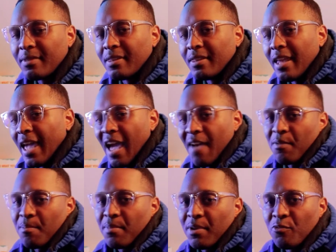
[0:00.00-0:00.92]
they
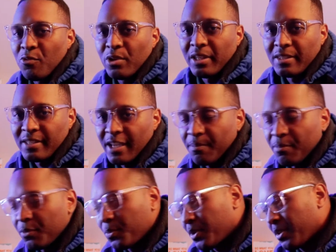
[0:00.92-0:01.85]
haven't been really
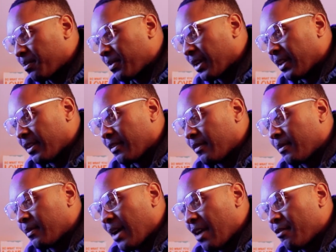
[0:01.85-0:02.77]
tampered with. But
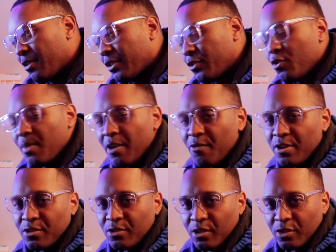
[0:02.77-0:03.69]
I really do my
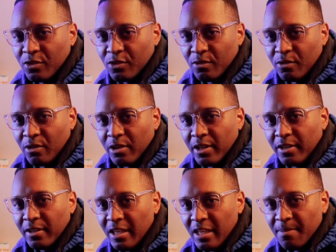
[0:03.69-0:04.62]
research
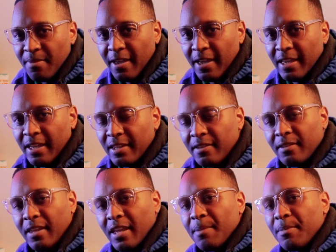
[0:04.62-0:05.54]
on eBay
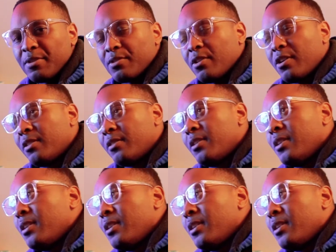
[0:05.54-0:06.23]
and Amazon.